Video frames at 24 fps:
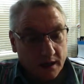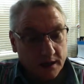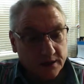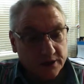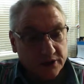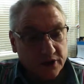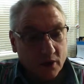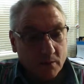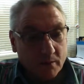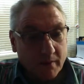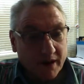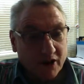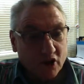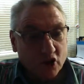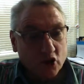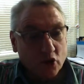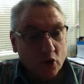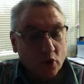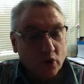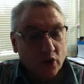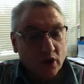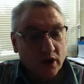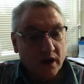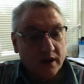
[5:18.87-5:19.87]
So make
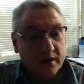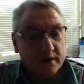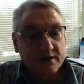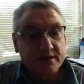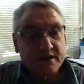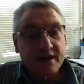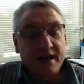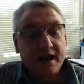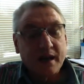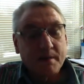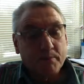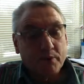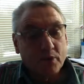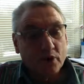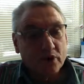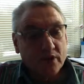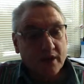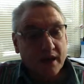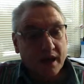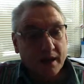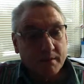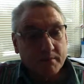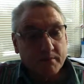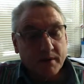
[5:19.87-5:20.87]
sure you get set up on
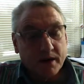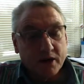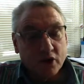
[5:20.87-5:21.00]
that.